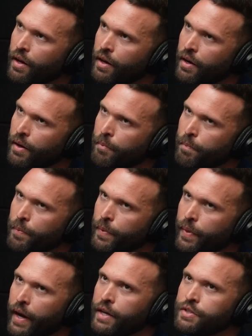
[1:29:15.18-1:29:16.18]

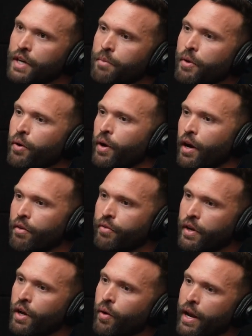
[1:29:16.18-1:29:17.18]
there is some degree of,
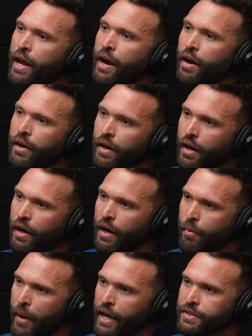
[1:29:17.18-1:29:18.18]
inherent
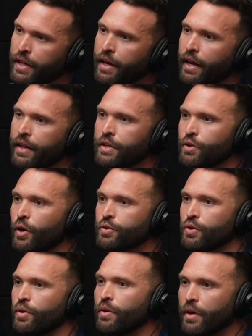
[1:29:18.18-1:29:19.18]
capacity, and there's
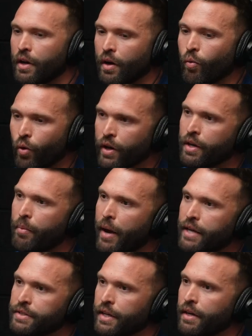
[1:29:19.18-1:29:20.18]
also word
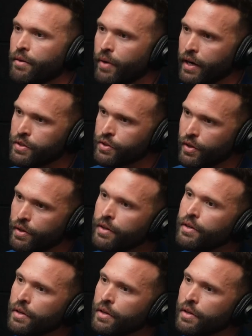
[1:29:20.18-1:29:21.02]
capacity, right? So